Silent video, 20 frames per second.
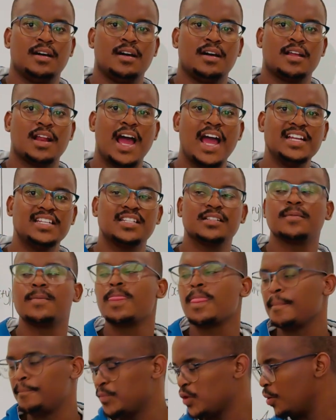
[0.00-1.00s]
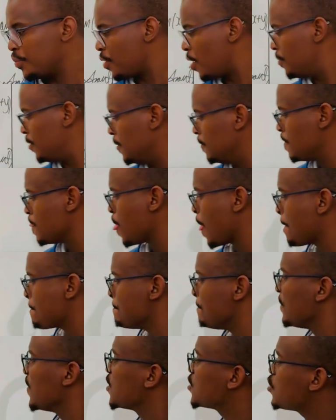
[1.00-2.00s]
Right? No problem.
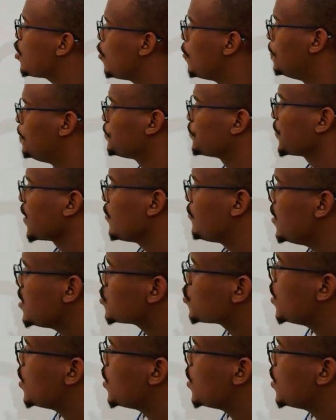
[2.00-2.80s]
So, first